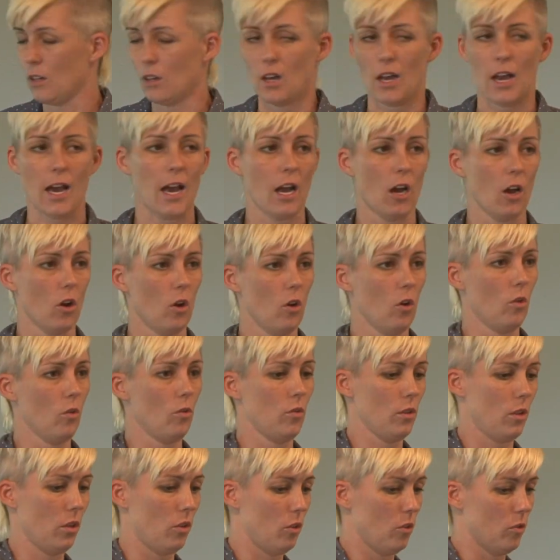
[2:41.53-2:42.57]

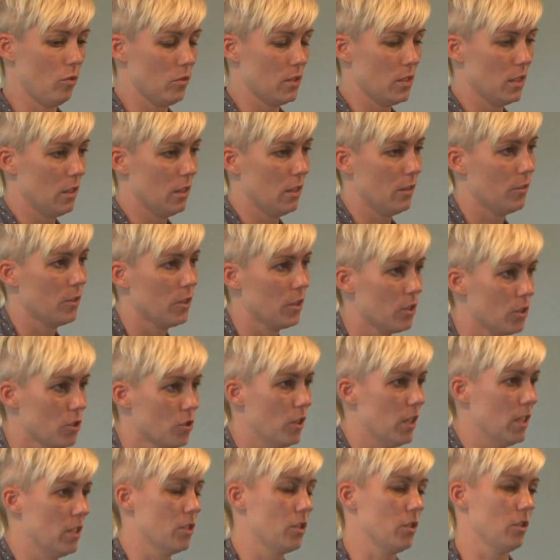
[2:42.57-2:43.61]
How you deliver the
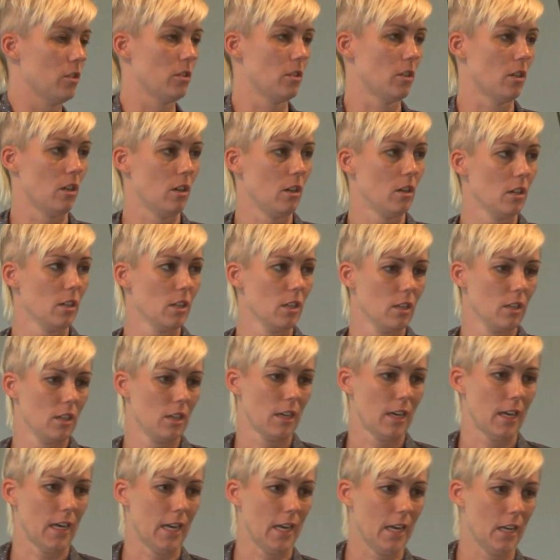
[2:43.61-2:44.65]
treat to your dog
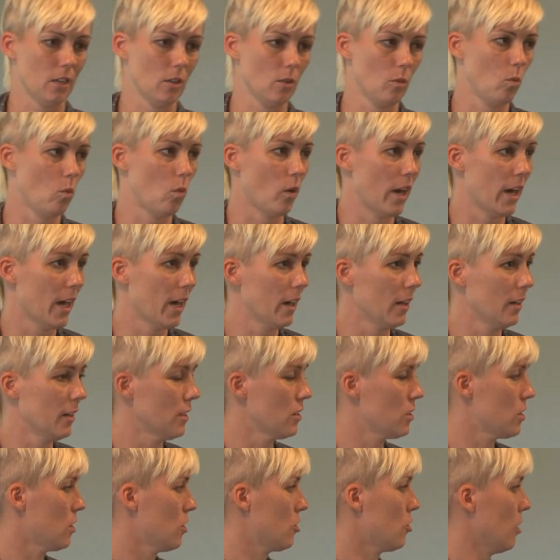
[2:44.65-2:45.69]
and where
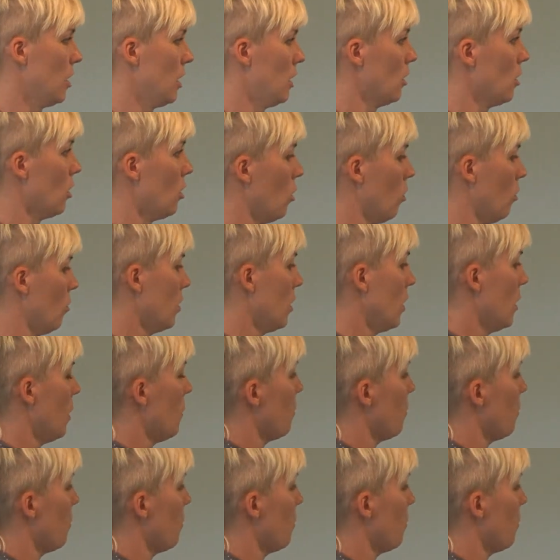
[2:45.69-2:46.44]
does the treat go.